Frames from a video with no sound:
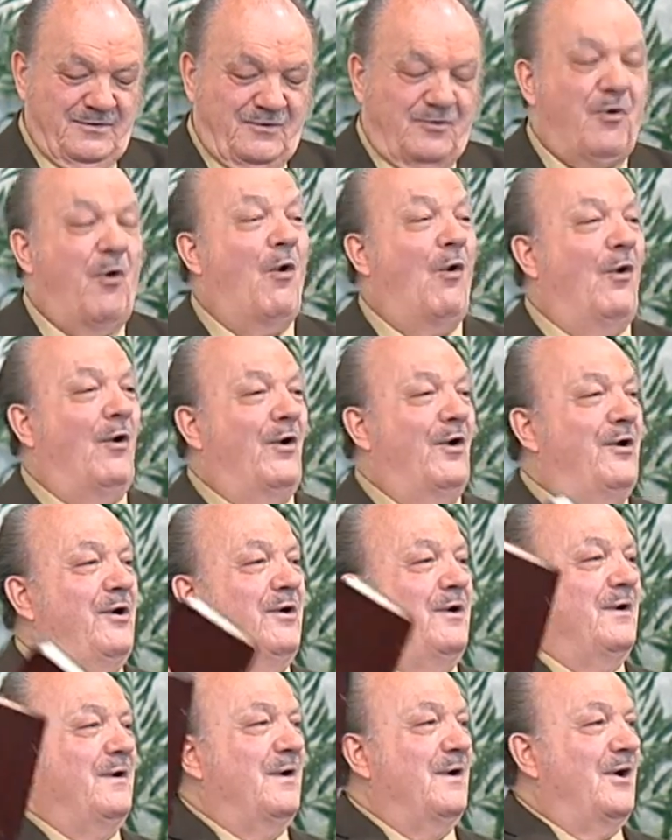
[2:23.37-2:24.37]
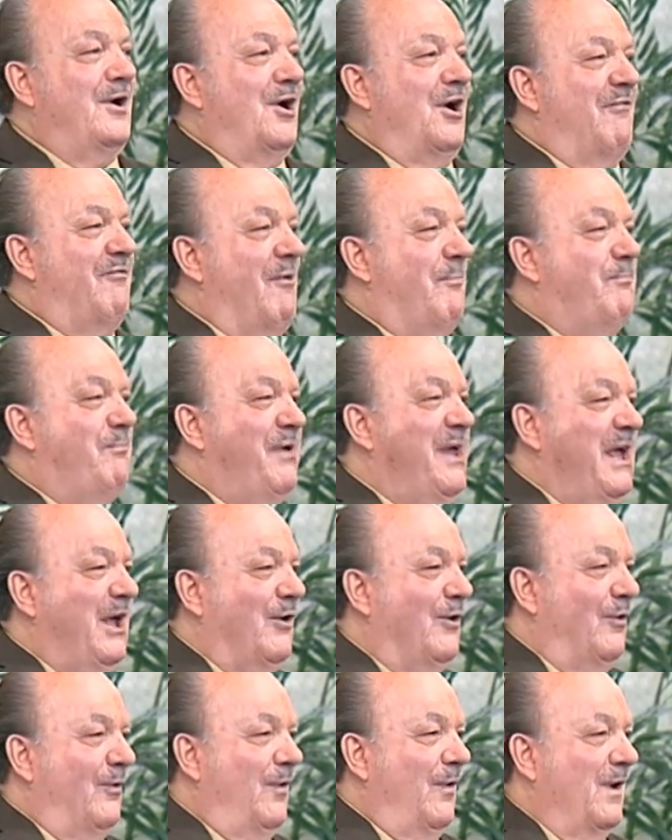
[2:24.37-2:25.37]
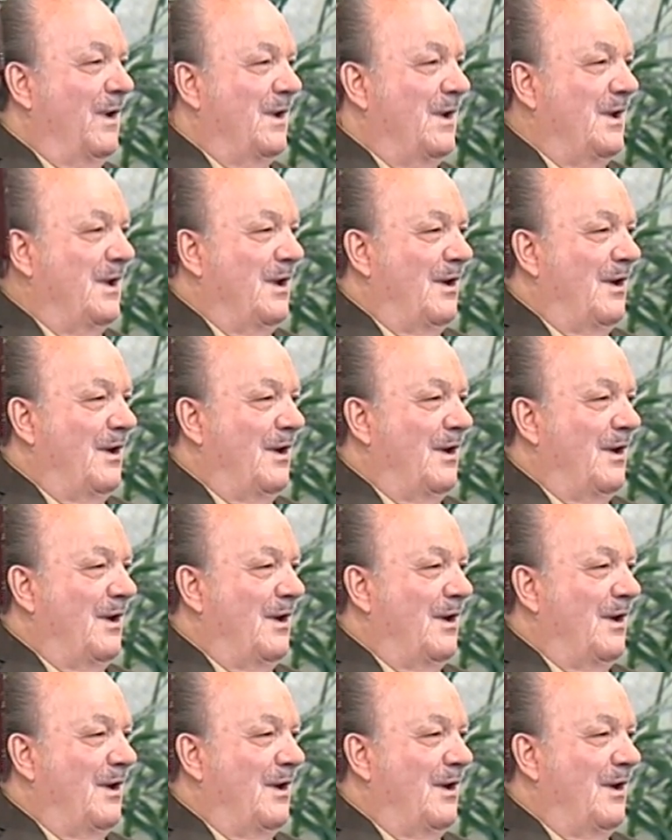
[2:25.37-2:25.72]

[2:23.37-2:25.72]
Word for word: chord of appeal